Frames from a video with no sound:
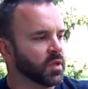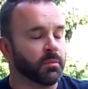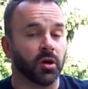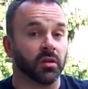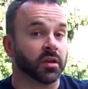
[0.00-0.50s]

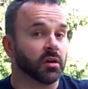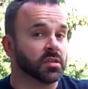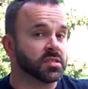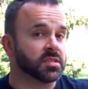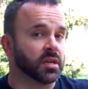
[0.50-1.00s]
a malt liquor on
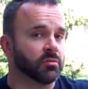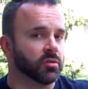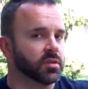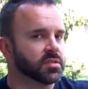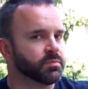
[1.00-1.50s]

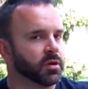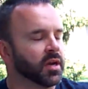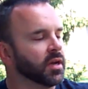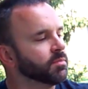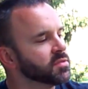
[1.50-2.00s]
steroids,
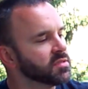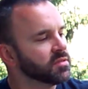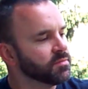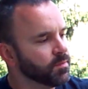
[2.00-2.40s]
perhaps.